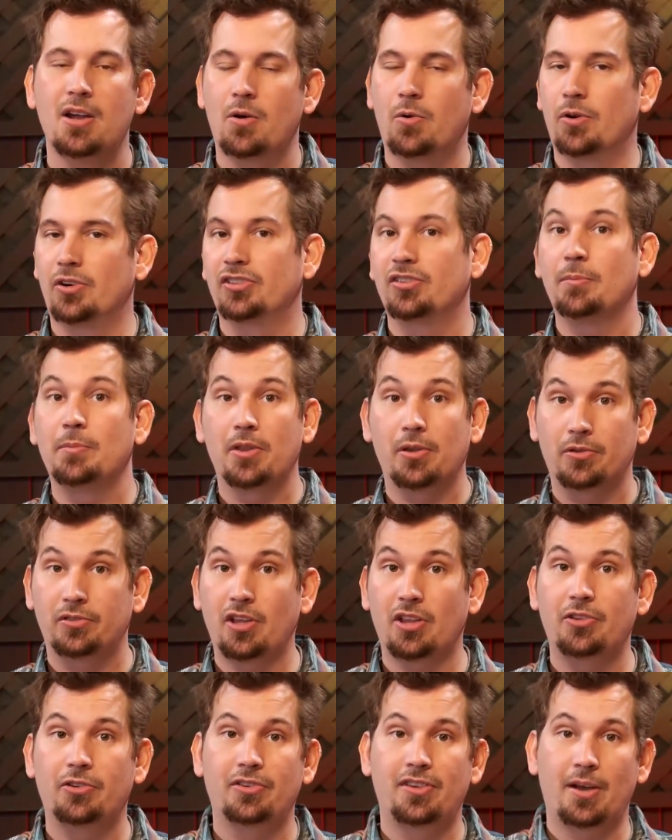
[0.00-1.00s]
or some of those
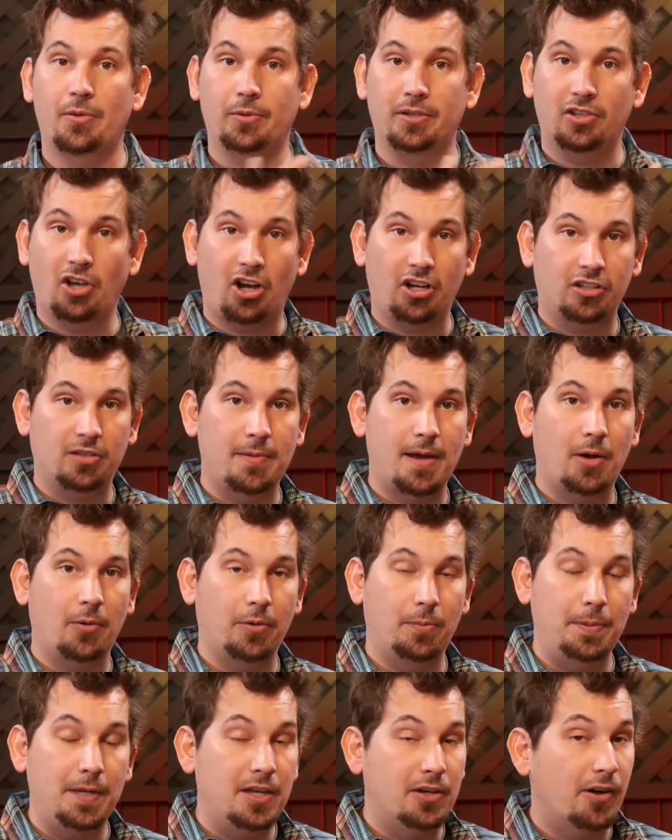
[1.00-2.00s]
others that we talked about
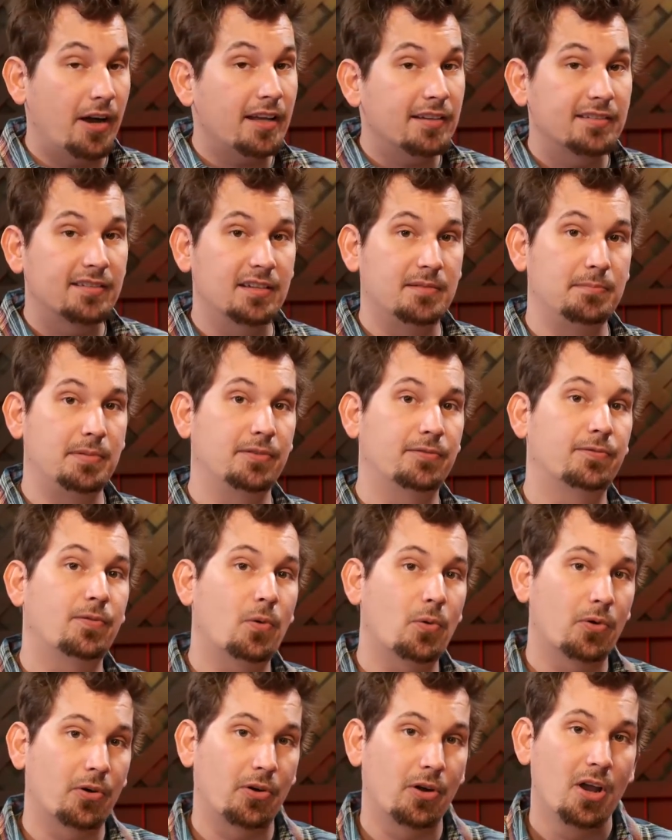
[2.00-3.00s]
with Peter Eston
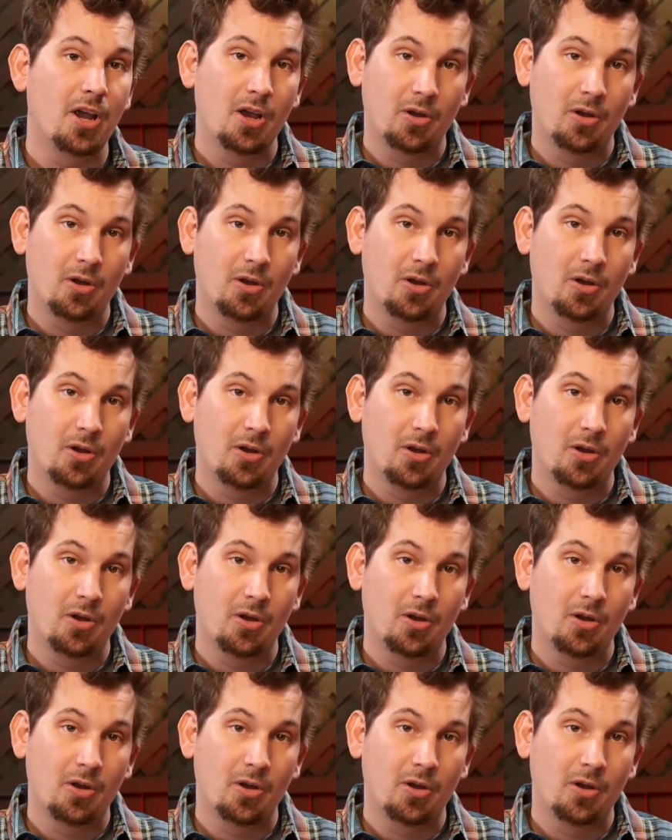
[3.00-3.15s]
before